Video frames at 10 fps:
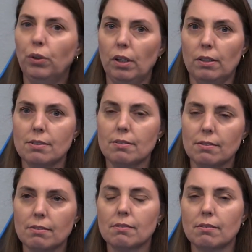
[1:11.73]

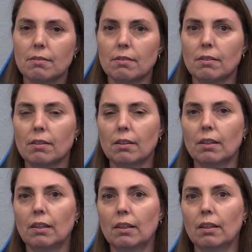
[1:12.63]

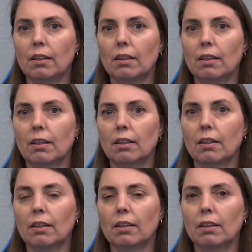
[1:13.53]

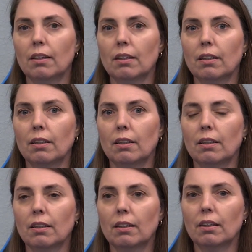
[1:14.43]

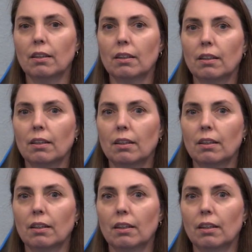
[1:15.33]

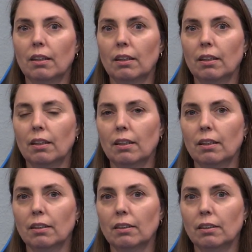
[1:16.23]

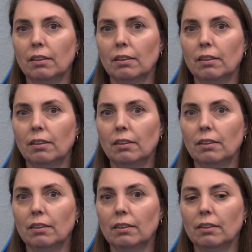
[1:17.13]

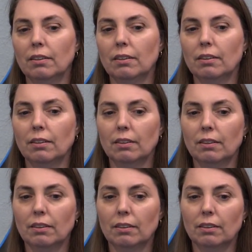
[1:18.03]

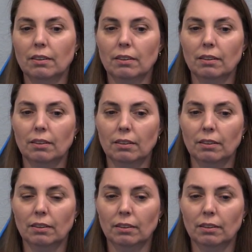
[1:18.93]
The person shown says nothing.